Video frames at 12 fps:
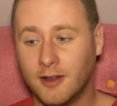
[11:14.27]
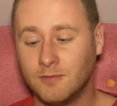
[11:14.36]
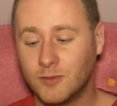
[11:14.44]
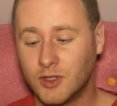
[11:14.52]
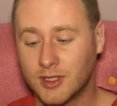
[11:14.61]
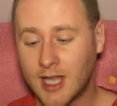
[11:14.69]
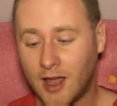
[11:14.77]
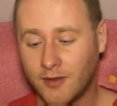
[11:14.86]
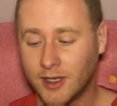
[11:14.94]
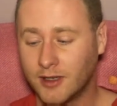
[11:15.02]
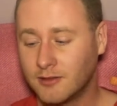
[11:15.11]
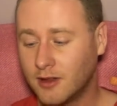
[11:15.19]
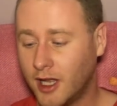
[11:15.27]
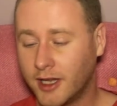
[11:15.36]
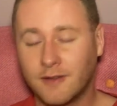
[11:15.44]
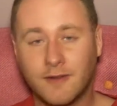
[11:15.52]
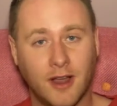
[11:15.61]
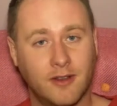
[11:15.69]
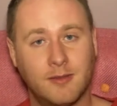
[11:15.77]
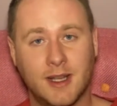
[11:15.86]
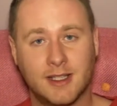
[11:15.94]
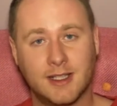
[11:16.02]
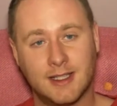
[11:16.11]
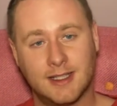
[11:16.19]
just having like 5
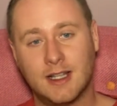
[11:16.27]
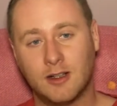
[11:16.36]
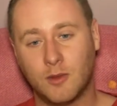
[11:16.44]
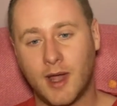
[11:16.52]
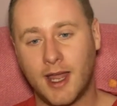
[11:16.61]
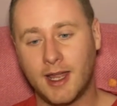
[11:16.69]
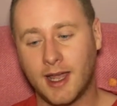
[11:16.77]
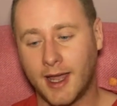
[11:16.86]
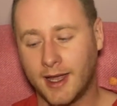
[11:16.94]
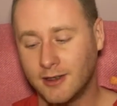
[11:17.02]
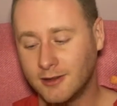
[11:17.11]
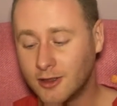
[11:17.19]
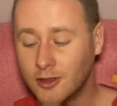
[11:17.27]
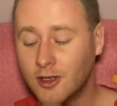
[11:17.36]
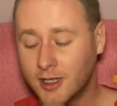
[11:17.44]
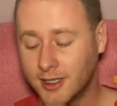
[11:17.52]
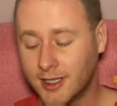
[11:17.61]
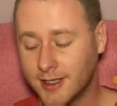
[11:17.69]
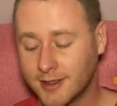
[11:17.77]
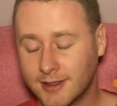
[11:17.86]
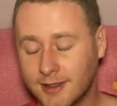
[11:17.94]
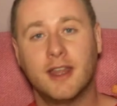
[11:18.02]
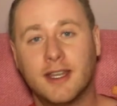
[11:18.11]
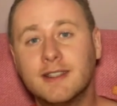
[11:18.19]
minutes to steal away and look at
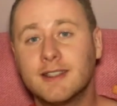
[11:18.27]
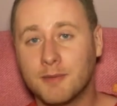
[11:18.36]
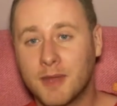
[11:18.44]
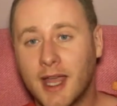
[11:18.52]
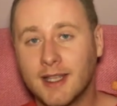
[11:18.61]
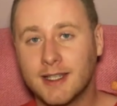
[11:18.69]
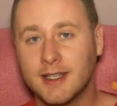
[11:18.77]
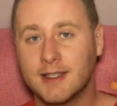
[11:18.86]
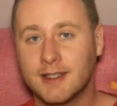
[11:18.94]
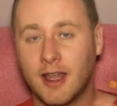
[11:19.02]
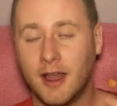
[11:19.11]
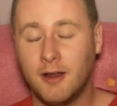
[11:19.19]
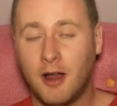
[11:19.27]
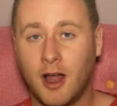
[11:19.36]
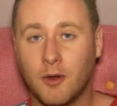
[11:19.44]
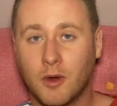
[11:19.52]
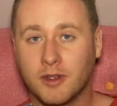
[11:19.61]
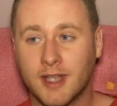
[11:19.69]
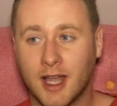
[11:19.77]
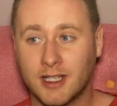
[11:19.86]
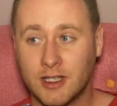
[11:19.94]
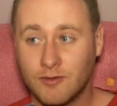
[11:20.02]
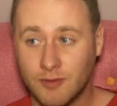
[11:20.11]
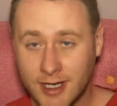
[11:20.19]
this. In some cases I want to
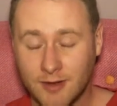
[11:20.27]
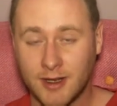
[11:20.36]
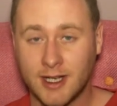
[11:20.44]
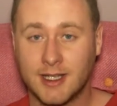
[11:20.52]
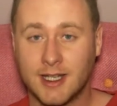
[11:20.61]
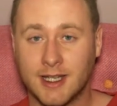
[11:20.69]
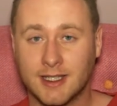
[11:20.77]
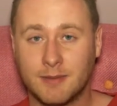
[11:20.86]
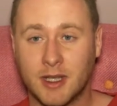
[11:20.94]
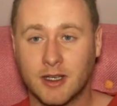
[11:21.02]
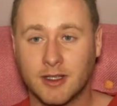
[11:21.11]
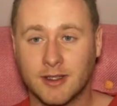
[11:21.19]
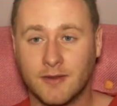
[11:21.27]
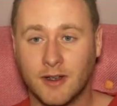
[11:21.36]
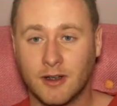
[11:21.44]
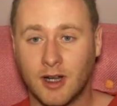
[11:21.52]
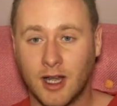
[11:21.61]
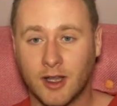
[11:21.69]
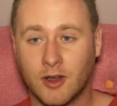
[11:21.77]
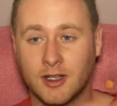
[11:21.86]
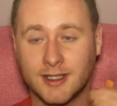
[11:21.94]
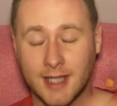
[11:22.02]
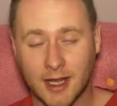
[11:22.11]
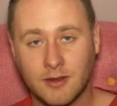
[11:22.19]
actually reread this, because I feel like on a
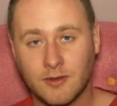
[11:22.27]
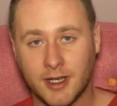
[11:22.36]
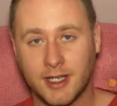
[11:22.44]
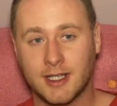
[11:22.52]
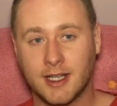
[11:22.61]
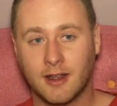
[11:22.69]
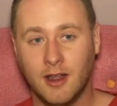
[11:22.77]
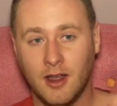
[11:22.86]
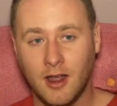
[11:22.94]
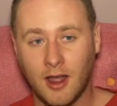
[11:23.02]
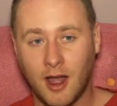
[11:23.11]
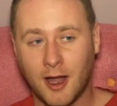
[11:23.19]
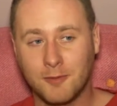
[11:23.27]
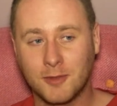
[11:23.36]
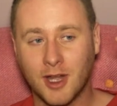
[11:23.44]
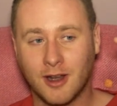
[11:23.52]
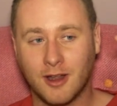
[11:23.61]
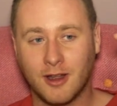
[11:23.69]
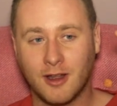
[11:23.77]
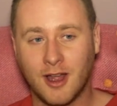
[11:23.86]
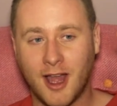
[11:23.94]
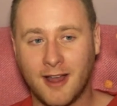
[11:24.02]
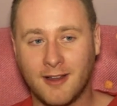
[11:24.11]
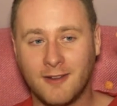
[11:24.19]
second reading I'm gonna
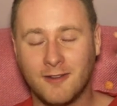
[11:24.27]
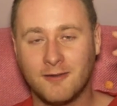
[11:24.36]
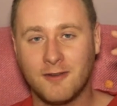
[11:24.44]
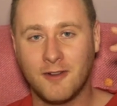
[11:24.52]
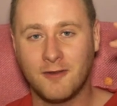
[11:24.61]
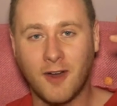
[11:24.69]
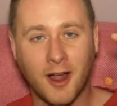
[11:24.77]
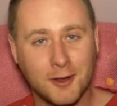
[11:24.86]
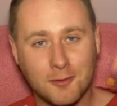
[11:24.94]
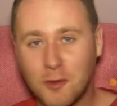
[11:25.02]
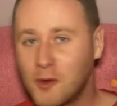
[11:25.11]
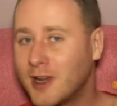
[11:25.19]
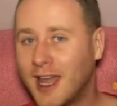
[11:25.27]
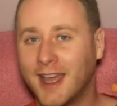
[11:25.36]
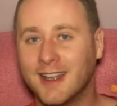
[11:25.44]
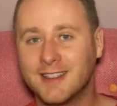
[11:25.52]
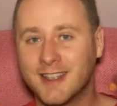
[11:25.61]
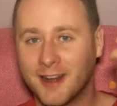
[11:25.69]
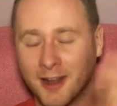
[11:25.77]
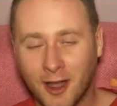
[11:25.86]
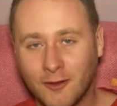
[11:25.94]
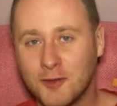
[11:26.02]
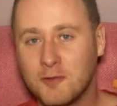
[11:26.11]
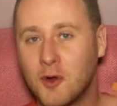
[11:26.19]
find more layers and
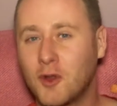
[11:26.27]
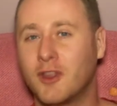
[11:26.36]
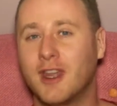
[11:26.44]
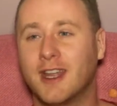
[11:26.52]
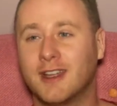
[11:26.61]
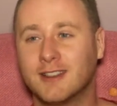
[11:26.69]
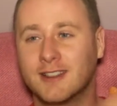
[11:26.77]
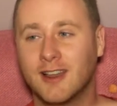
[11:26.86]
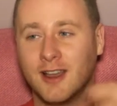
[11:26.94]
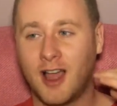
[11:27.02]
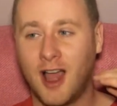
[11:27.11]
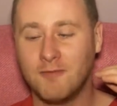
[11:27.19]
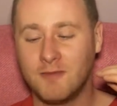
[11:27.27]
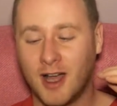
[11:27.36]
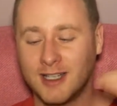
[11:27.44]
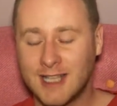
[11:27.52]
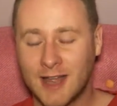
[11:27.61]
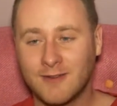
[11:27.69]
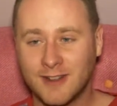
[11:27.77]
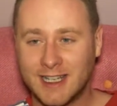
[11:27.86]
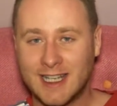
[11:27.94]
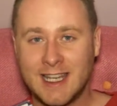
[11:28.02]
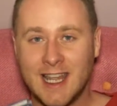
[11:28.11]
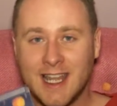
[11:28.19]
uncover more things. And I
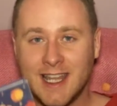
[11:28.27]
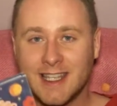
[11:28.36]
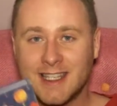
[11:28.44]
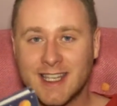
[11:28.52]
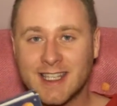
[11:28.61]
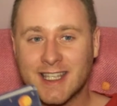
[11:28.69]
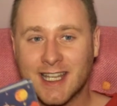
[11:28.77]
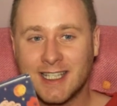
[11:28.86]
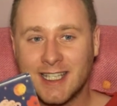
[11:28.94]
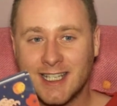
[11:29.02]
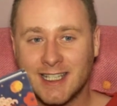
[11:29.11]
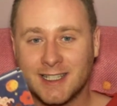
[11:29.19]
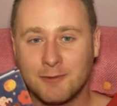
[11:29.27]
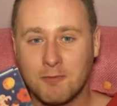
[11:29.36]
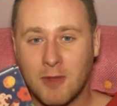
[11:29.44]
definitely think that she's